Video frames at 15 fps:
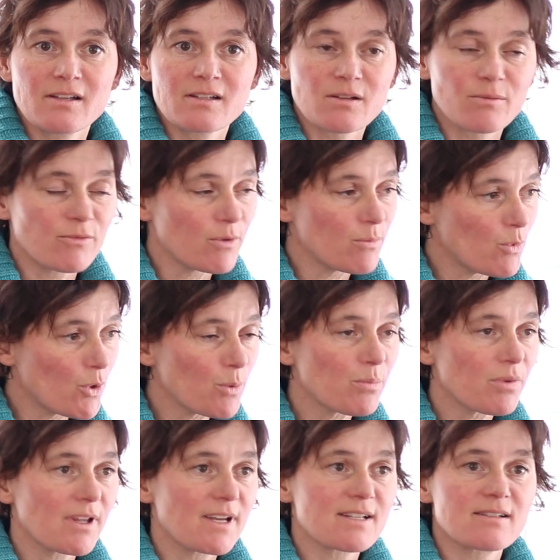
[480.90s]
something more
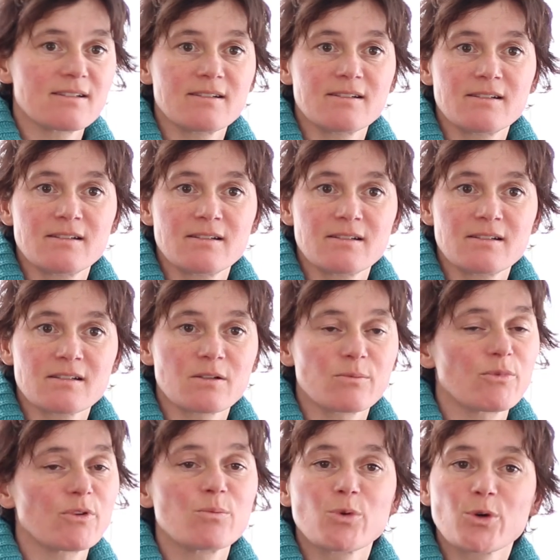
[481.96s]
pleasant,
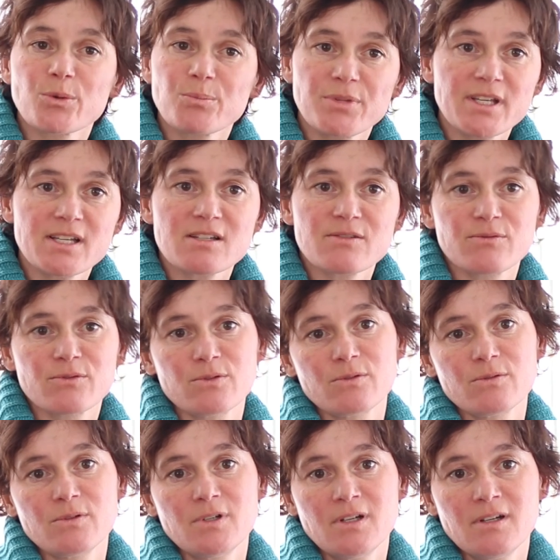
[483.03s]
something more
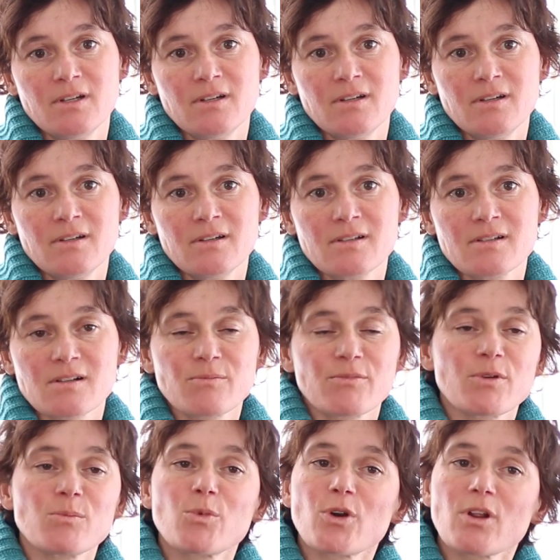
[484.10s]
peaceful,
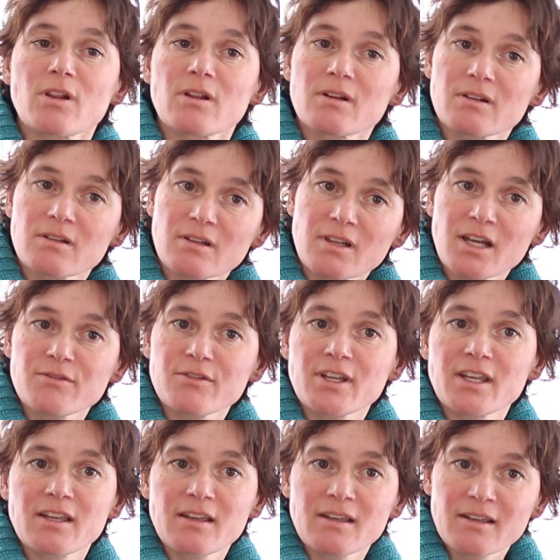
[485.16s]
something more
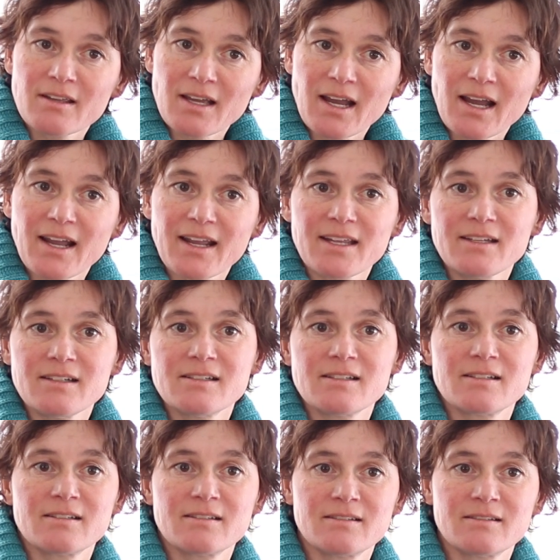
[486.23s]
loving, kind,
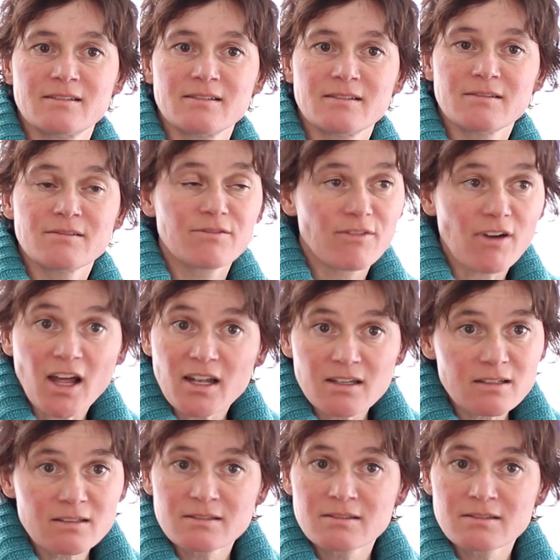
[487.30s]
fun.